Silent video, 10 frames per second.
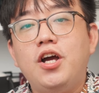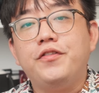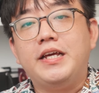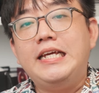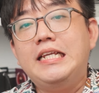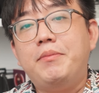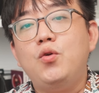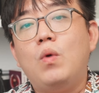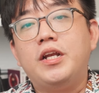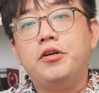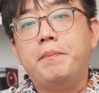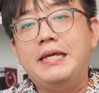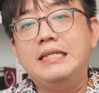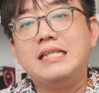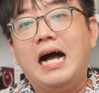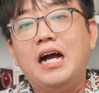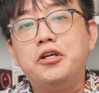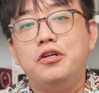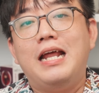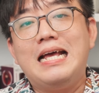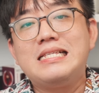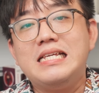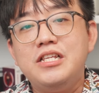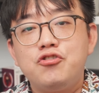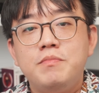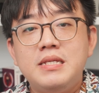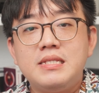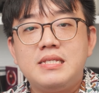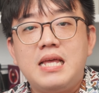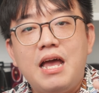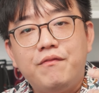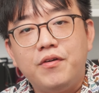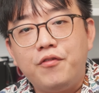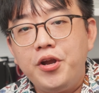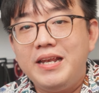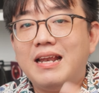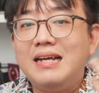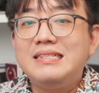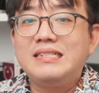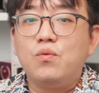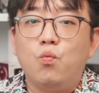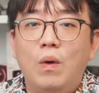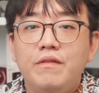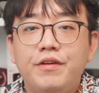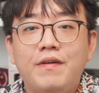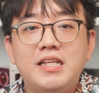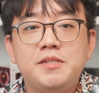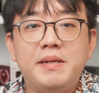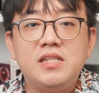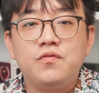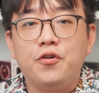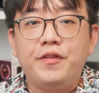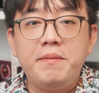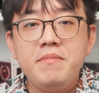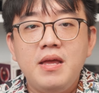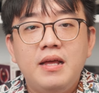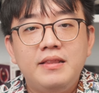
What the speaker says: on the EW100Ps are good as instruments have a very nice, well-defined space for them.